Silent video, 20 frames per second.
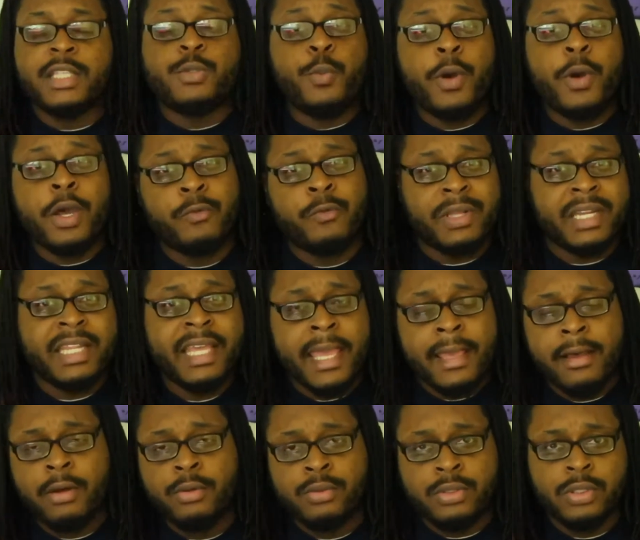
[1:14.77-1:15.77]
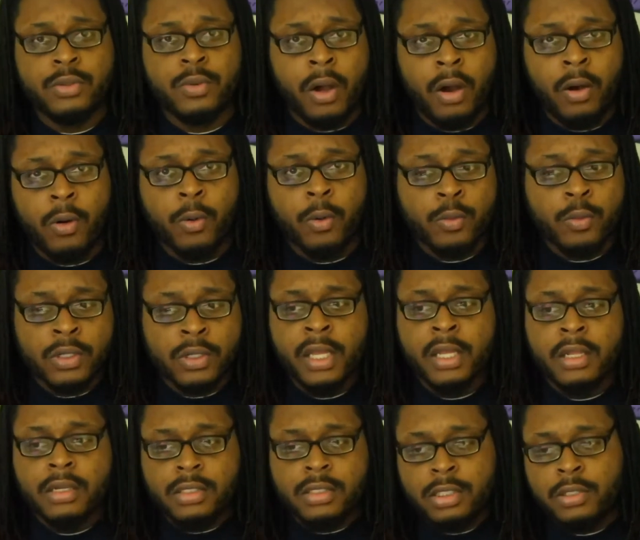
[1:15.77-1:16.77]
what really held you on
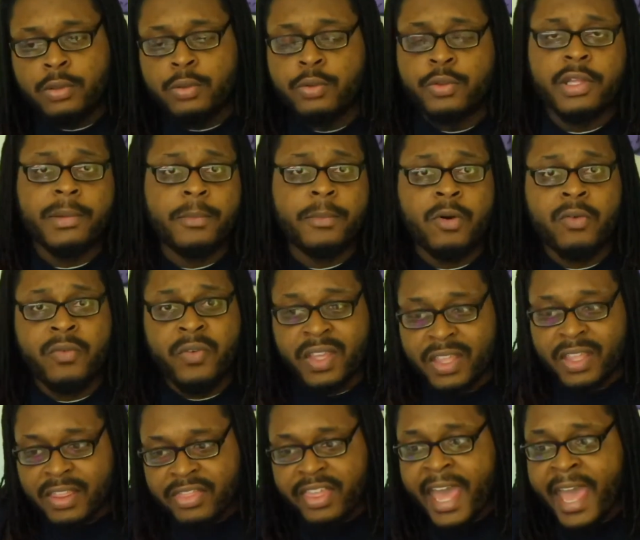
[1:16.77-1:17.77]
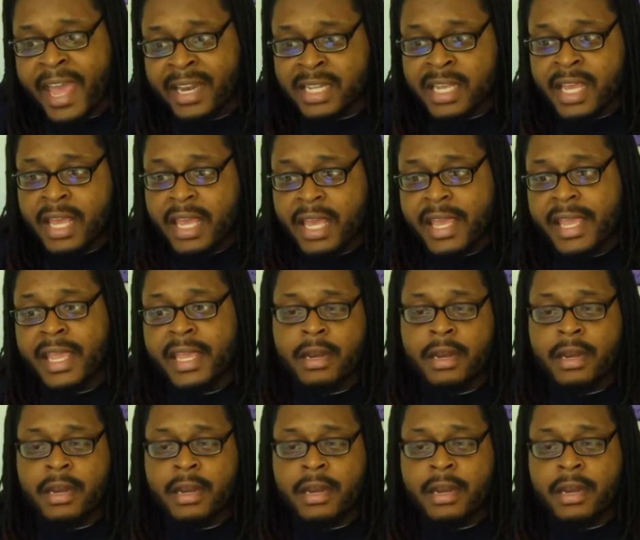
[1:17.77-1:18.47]
to the movie. That and